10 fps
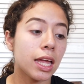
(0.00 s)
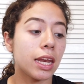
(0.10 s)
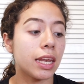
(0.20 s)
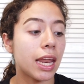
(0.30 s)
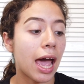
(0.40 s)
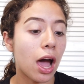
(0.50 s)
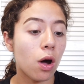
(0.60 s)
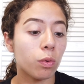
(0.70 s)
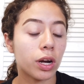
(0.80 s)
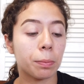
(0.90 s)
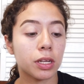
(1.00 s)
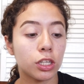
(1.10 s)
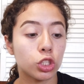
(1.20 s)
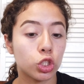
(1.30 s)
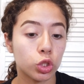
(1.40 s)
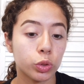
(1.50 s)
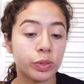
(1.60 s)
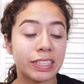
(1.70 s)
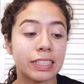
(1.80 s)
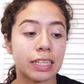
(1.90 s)
Now what I'm gonna do
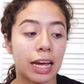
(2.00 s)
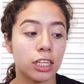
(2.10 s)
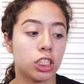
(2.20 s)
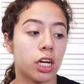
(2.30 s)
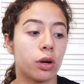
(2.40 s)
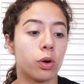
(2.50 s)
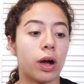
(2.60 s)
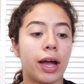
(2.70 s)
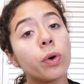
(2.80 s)
is eyeshadow.